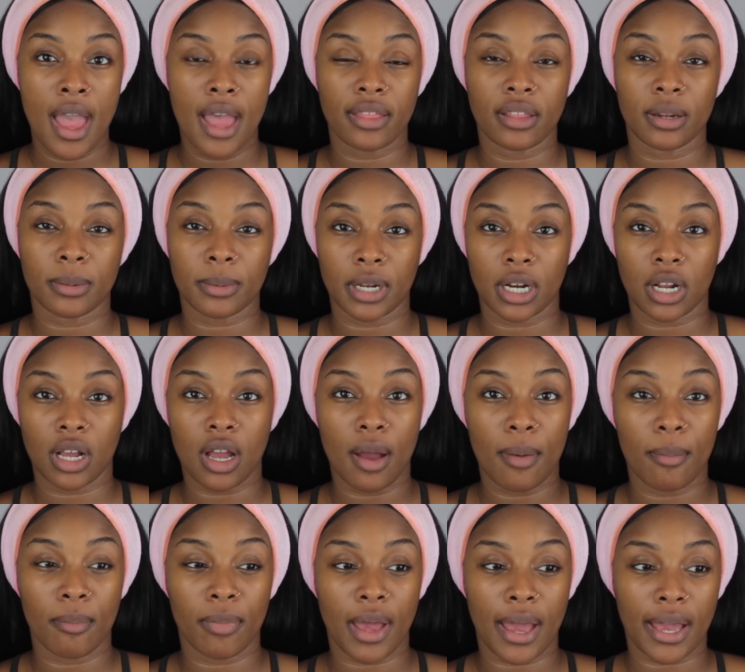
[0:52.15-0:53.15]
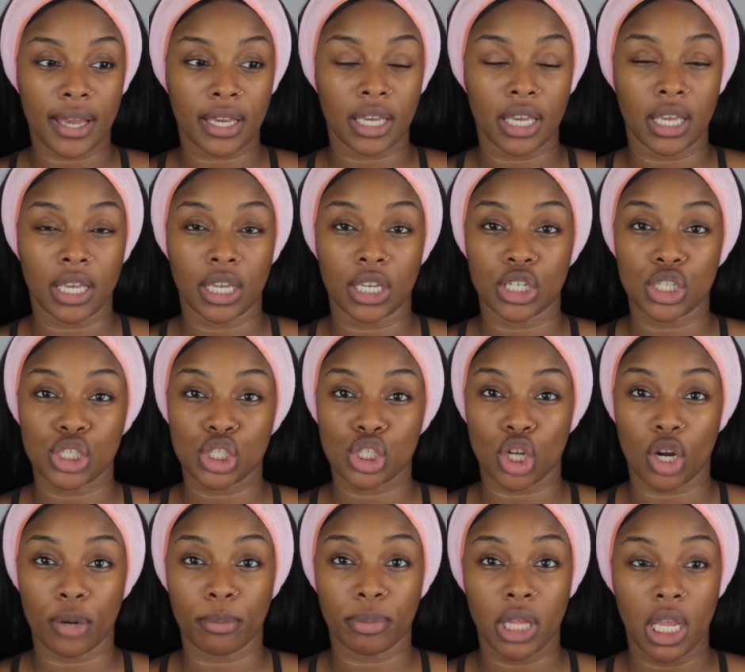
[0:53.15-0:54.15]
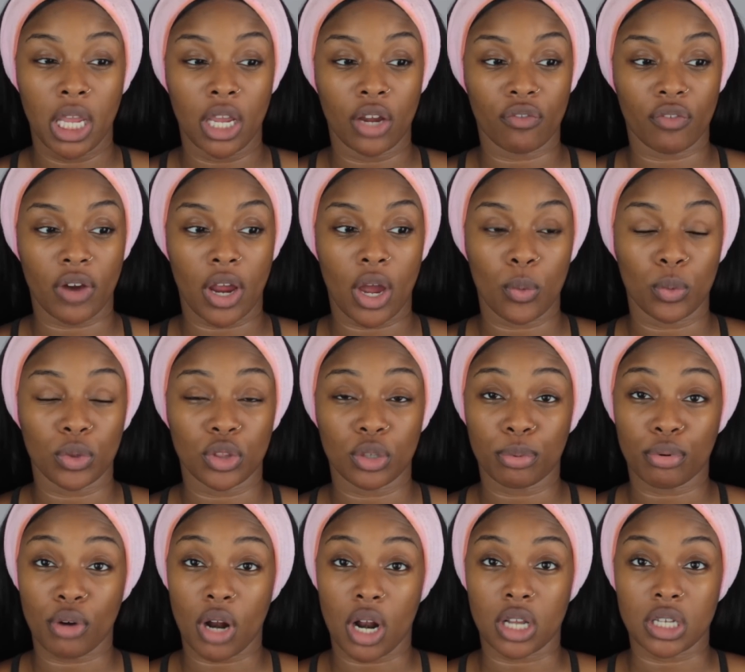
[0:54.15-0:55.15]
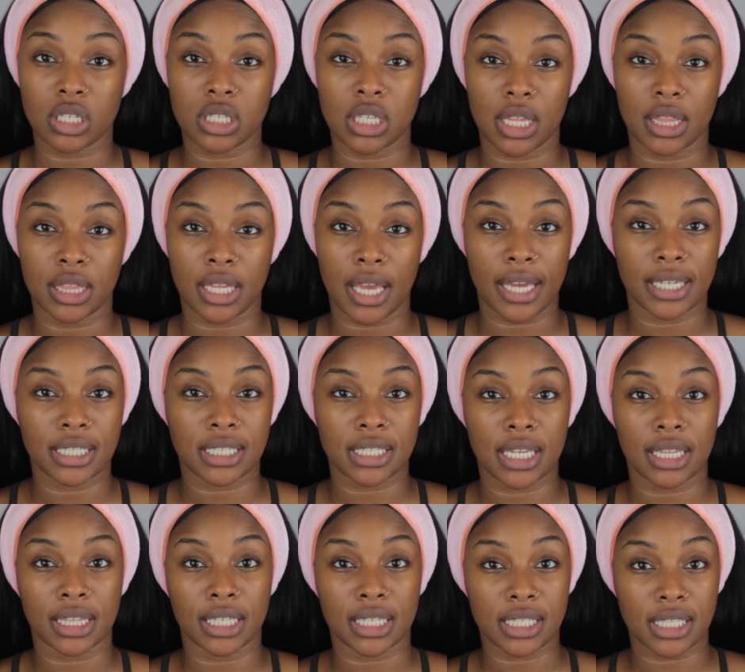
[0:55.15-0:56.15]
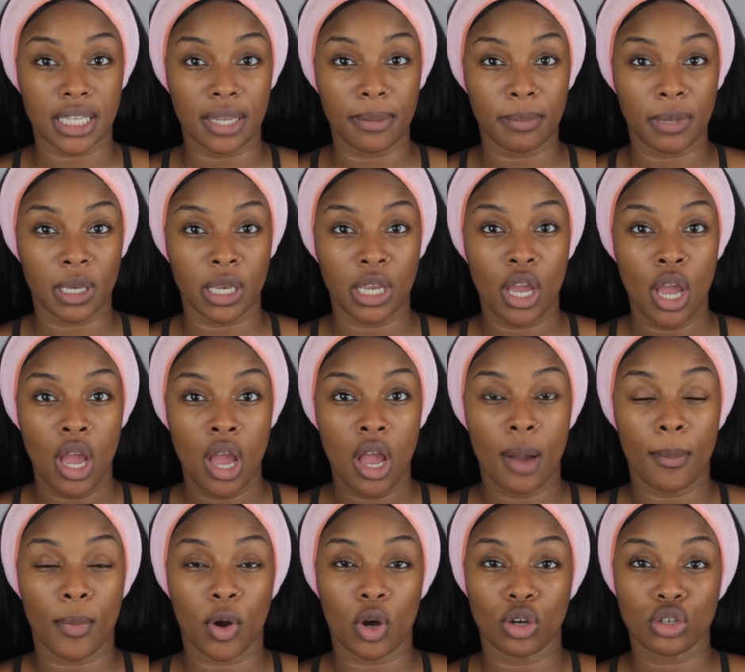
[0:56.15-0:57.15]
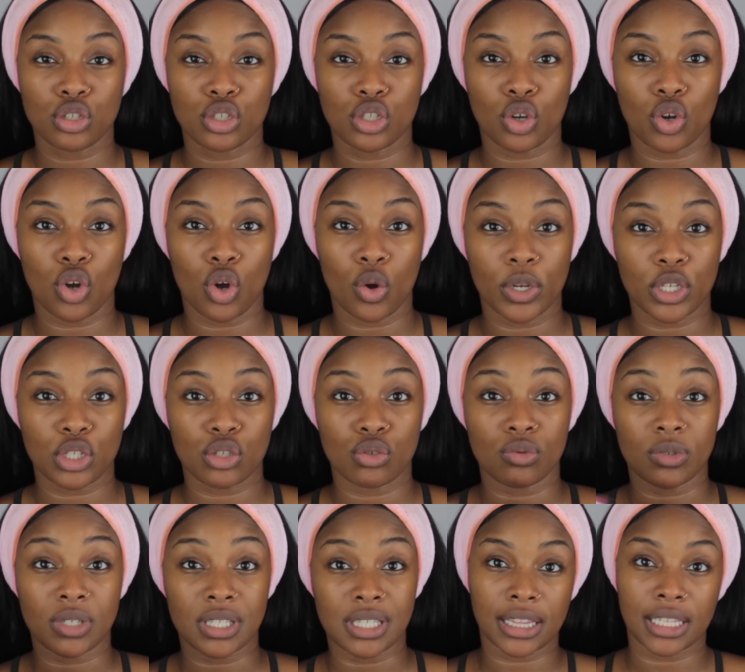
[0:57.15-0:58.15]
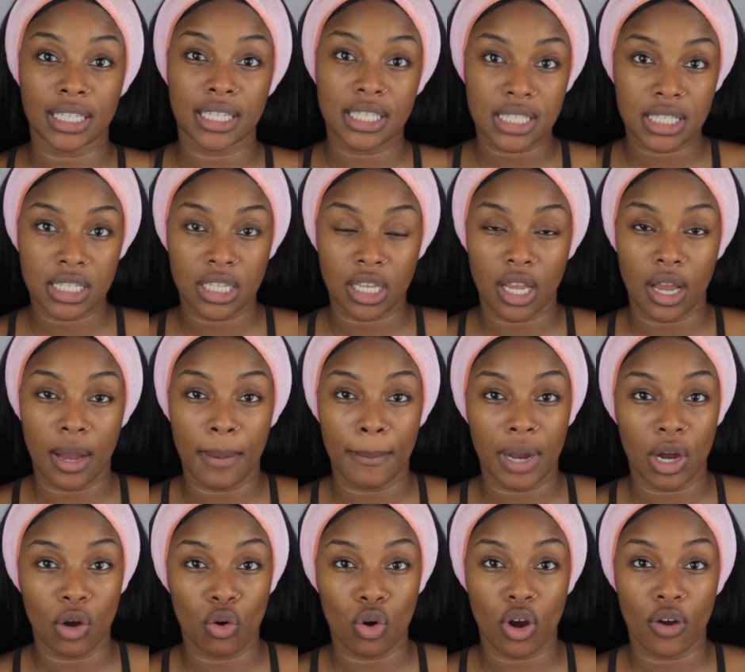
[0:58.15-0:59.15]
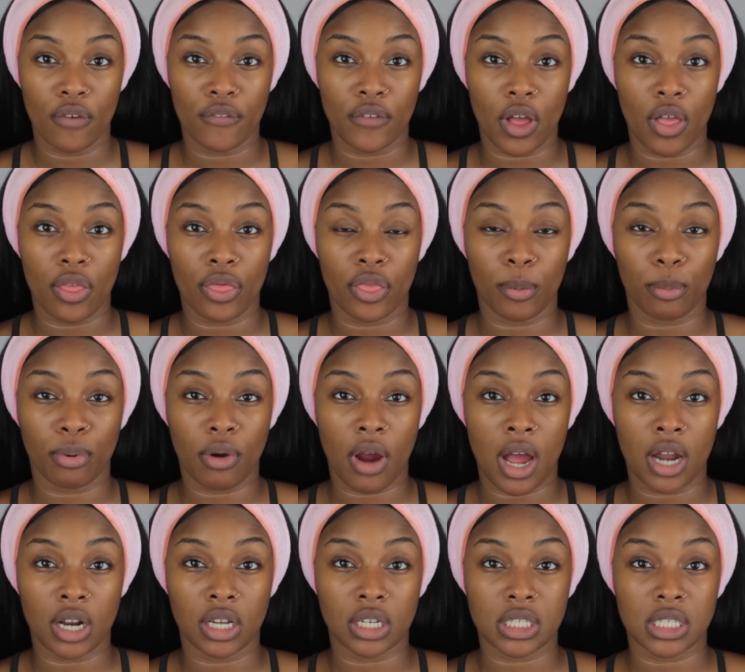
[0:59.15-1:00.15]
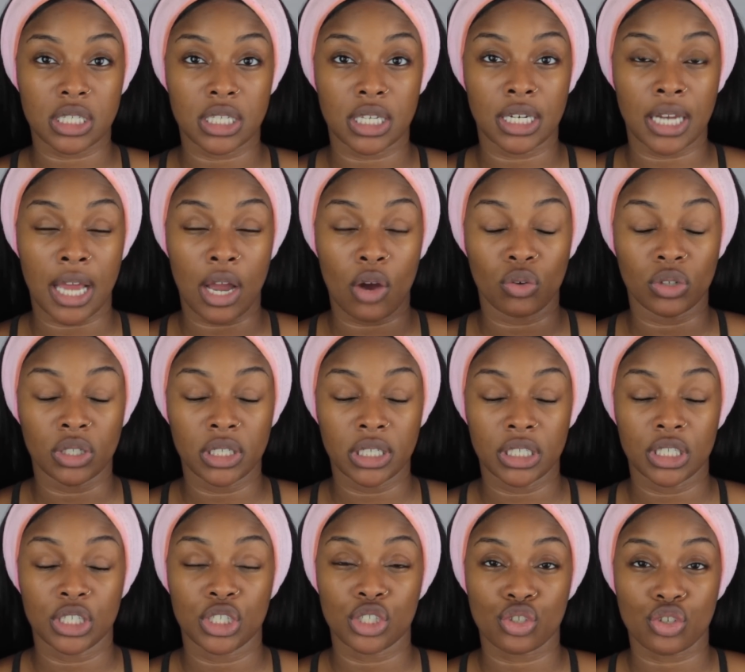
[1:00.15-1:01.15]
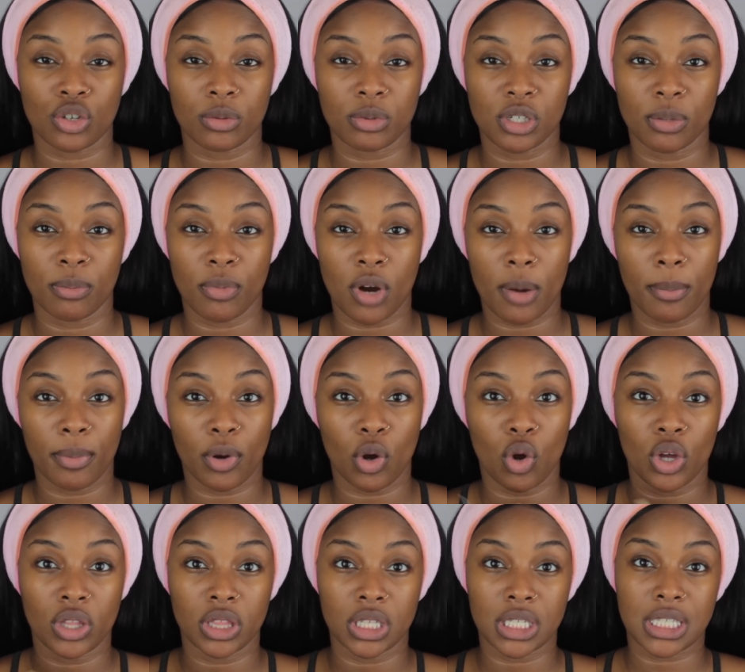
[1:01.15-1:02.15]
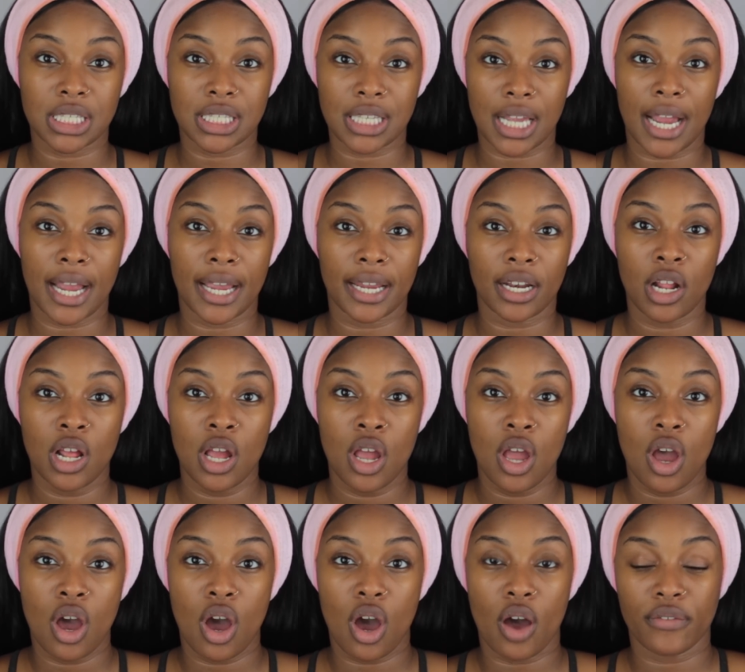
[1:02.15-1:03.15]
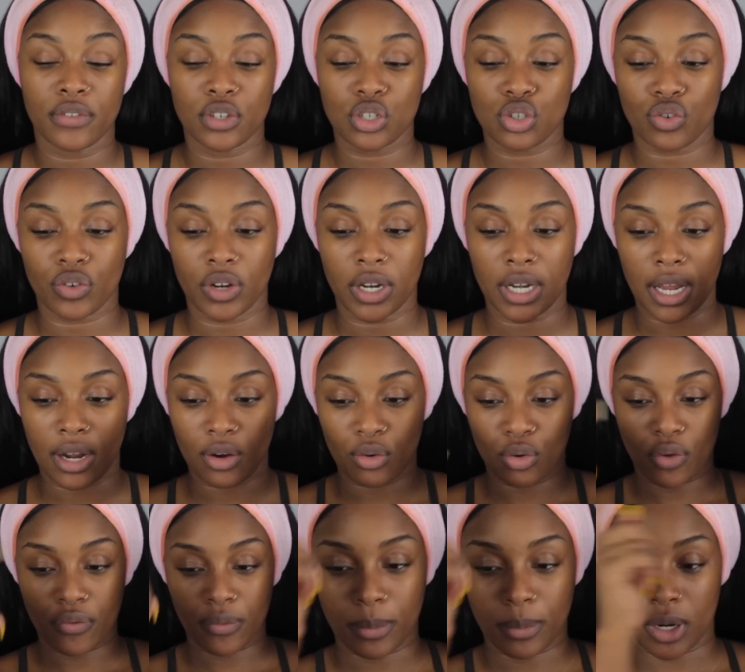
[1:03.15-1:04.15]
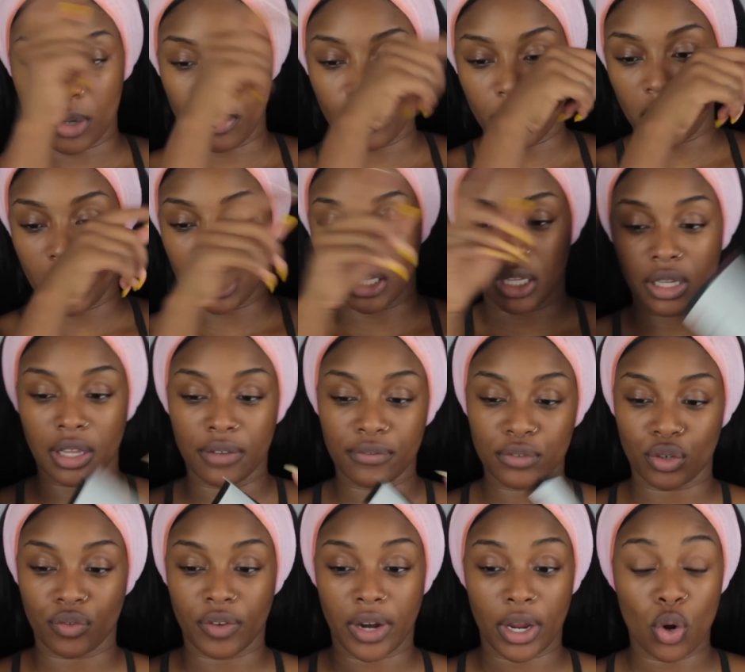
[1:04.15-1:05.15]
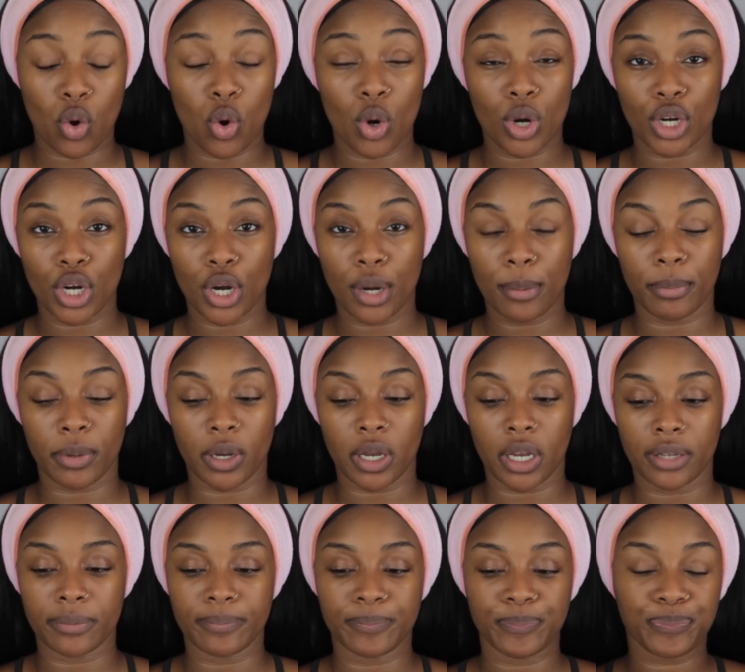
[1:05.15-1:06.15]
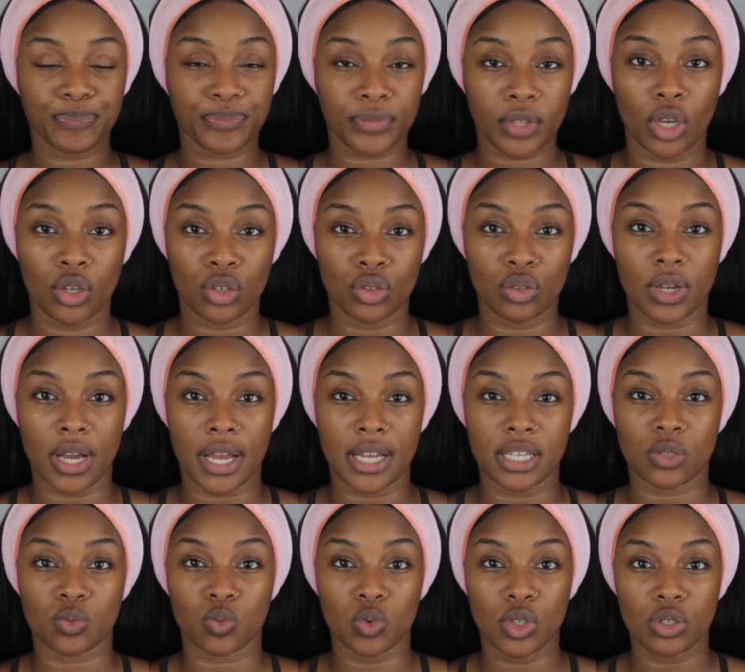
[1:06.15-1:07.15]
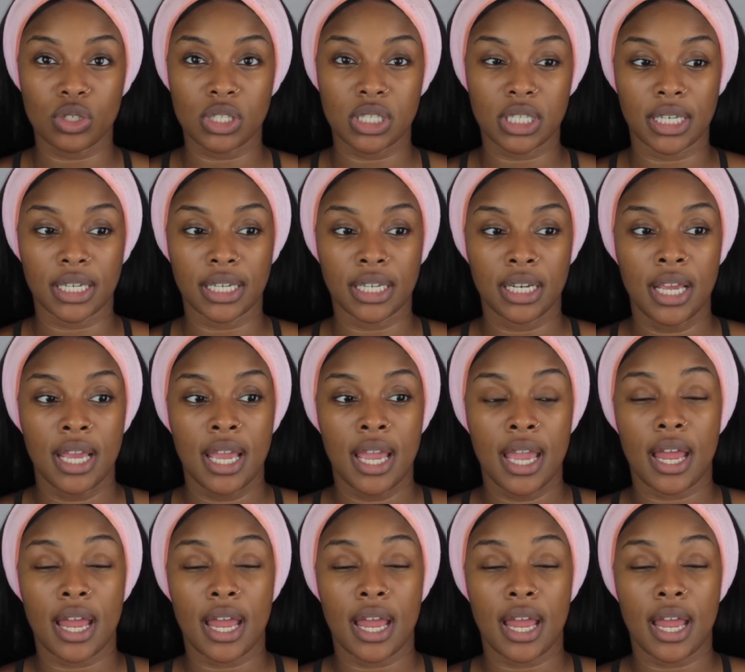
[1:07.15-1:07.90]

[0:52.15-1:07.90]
And then we're going to come back and start playing around with the products that they sent me. I'm also going to list the amount of the products, not only in the description bar, but on the side of the screen. I don't I'm going to put it in the left or right corner, but you guys will see it.